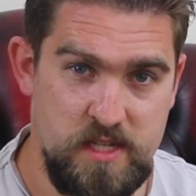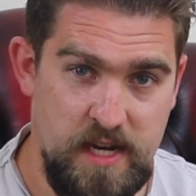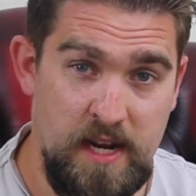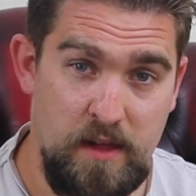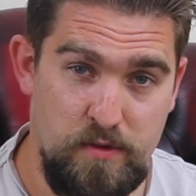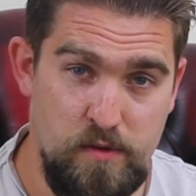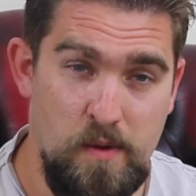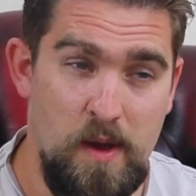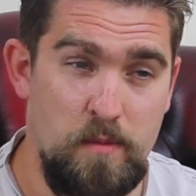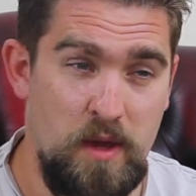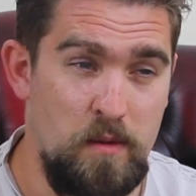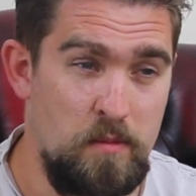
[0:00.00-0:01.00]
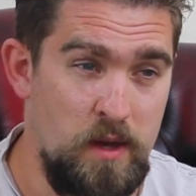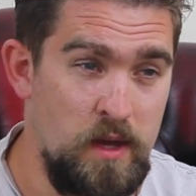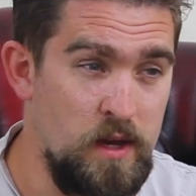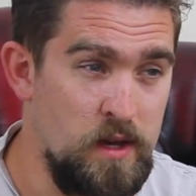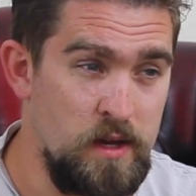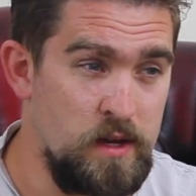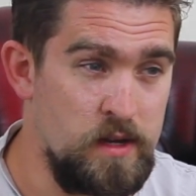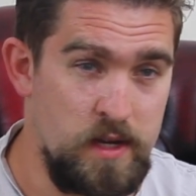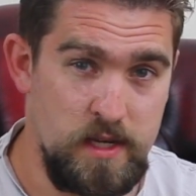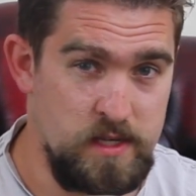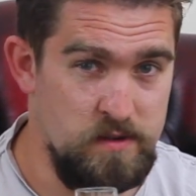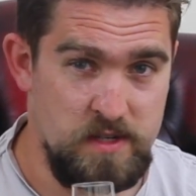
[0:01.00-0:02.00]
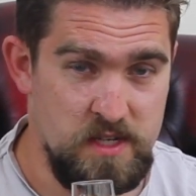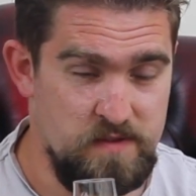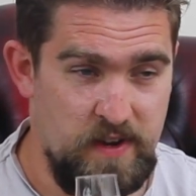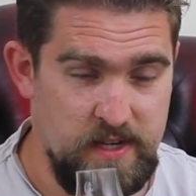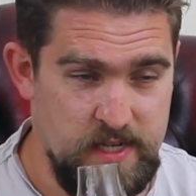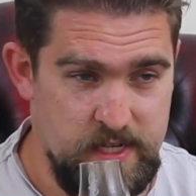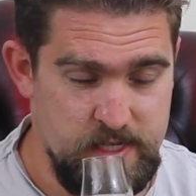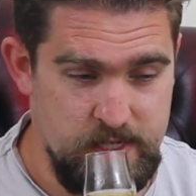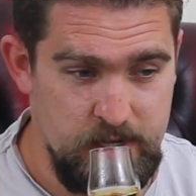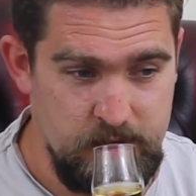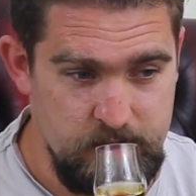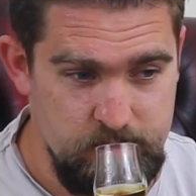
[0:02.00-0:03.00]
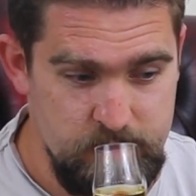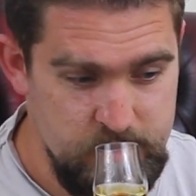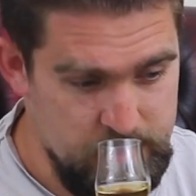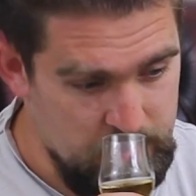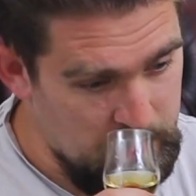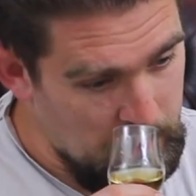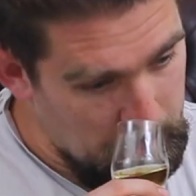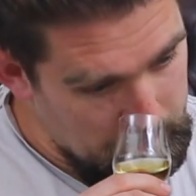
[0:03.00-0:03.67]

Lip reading: I stayed at through Airbnb, because it was just fantastic. So,